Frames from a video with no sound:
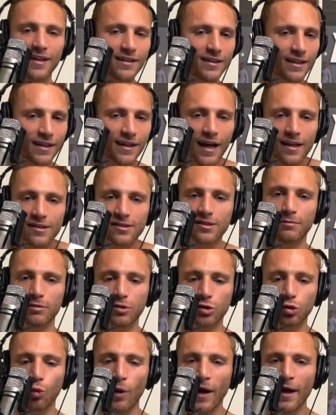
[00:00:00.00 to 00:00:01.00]
like to catch some
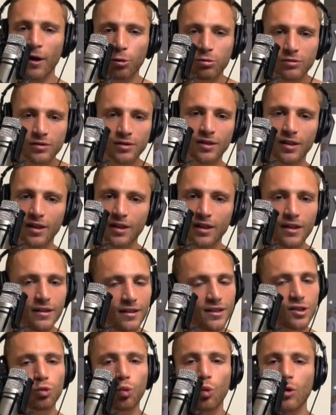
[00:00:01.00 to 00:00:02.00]
swells.
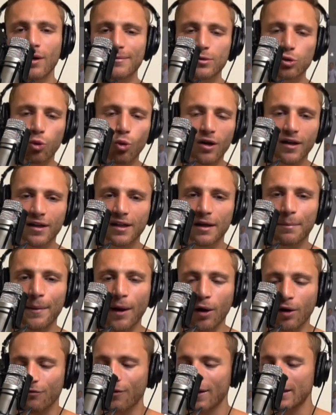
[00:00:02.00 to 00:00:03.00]
This is what I'm talking
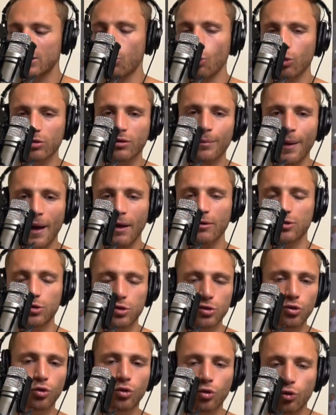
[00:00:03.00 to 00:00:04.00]
about. If I told about
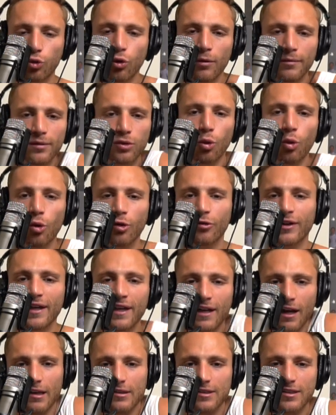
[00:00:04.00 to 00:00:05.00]
Storm
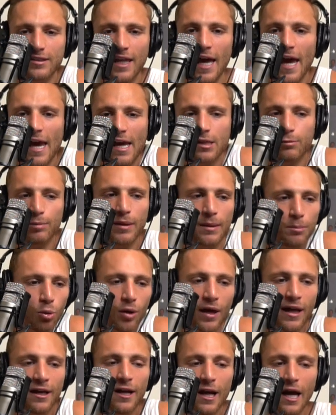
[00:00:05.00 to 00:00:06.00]
Doreen on stage,
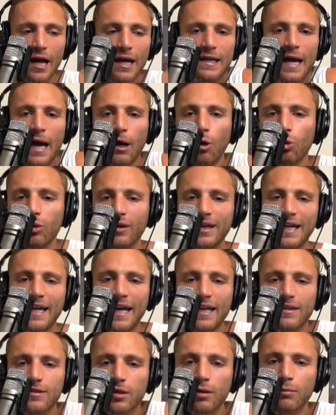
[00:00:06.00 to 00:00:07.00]
people get not only they
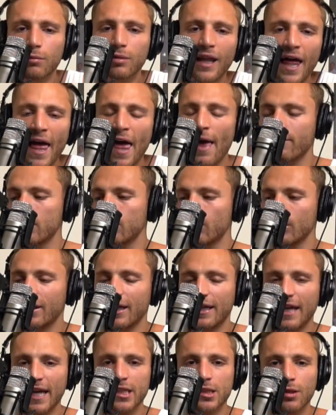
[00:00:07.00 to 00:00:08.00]
get some laughs, but
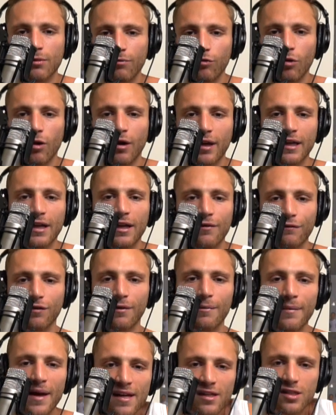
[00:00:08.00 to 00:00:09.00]
they get some fucking
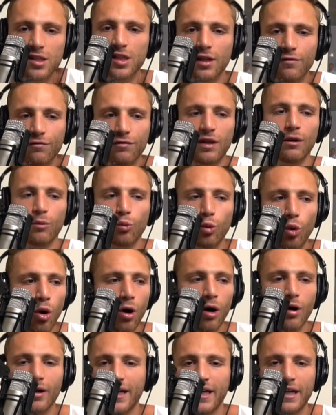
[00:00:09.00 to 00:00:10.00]
information. They were
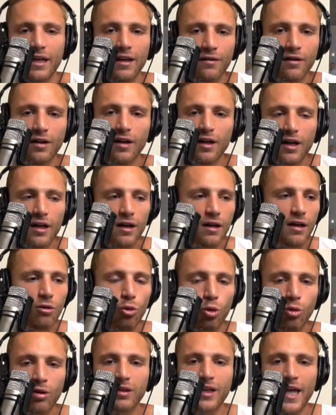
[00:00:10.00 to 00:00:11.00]
all here
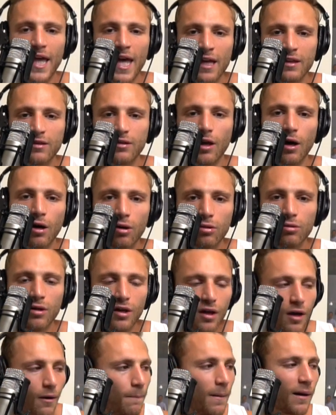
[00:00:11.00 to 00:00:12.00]
in Orlando
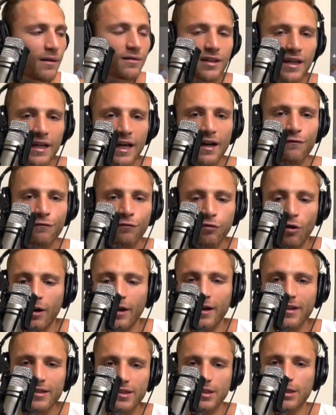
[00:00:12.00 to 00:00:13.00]
about to get
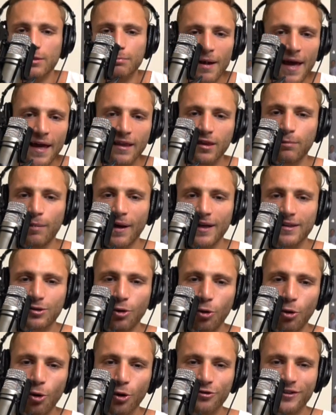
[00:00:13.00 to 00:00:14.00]
fucking smacked by
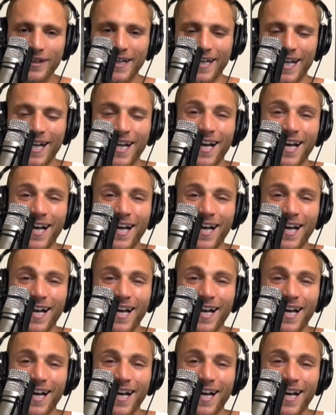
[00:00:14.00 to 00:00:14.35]
Doreen.